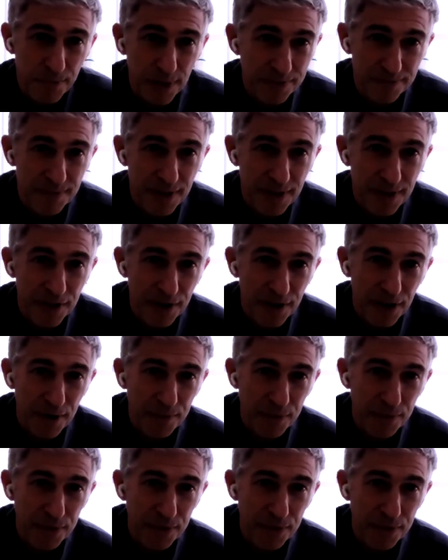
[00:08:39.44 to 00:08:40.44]
but
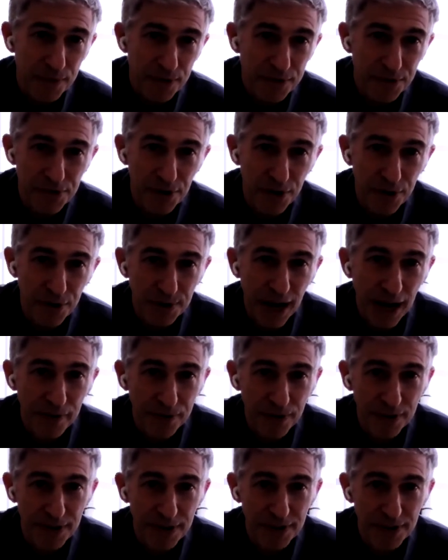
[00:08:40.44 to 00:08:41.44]
um, th there's no
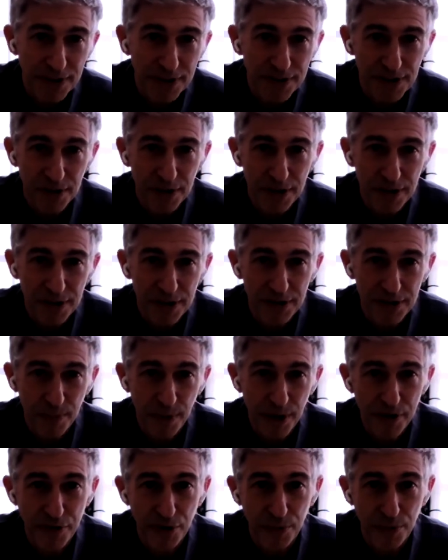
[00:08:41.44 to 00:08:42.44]
doubt that this is this is
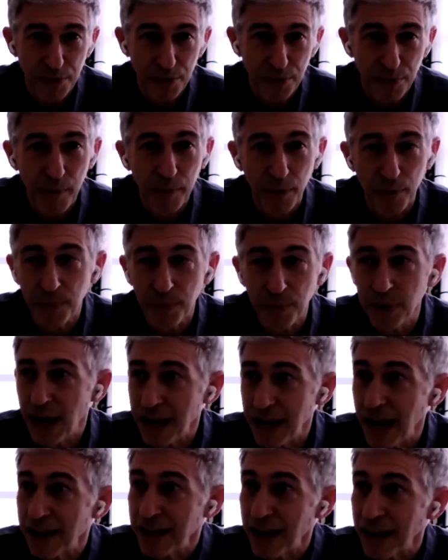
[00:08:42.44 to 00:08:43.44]
a major problem.
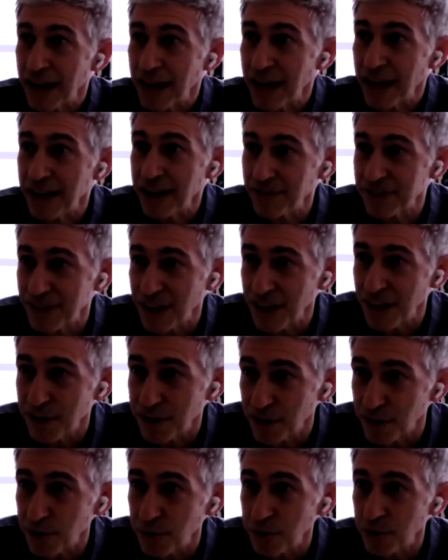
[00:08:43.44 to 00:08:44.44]
I, would have to
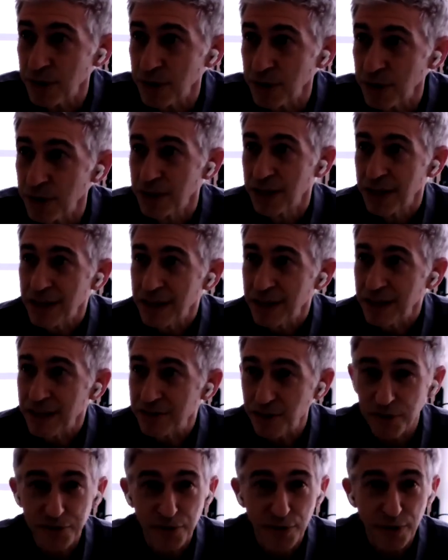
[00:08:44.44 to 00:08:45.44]
say though,
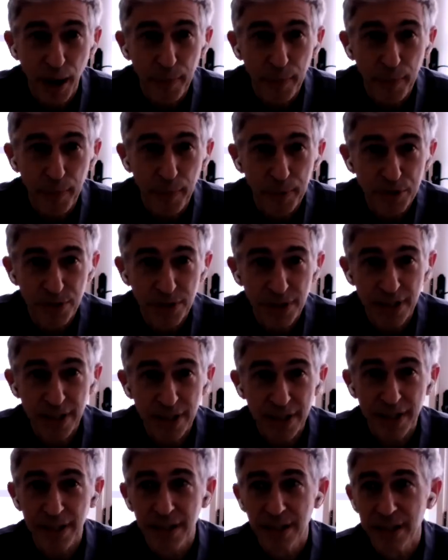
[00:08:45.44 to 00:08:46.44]
it's also an
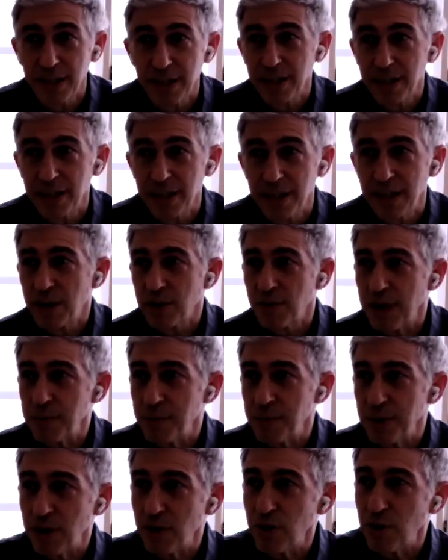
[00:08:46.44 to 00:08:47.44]
opportunity,
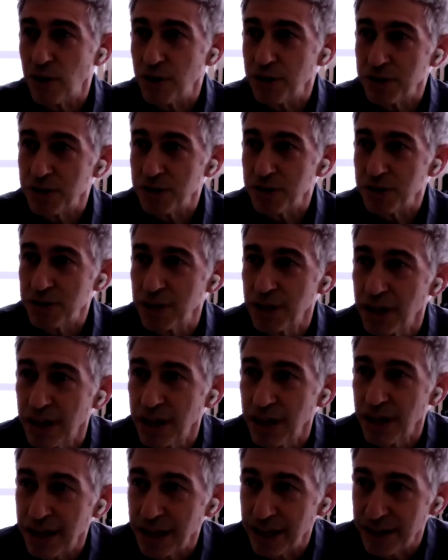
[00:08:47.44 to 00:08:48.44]
right? Because
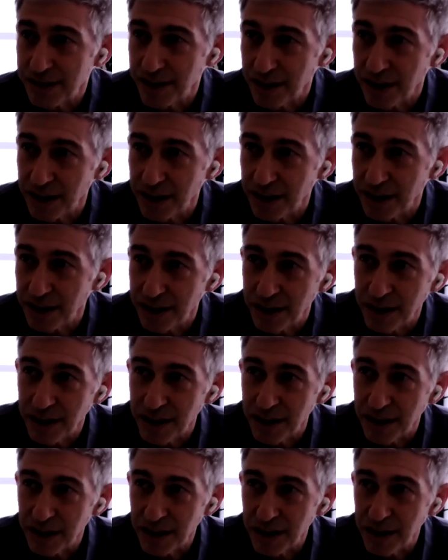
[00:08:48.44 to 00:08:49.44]
it's a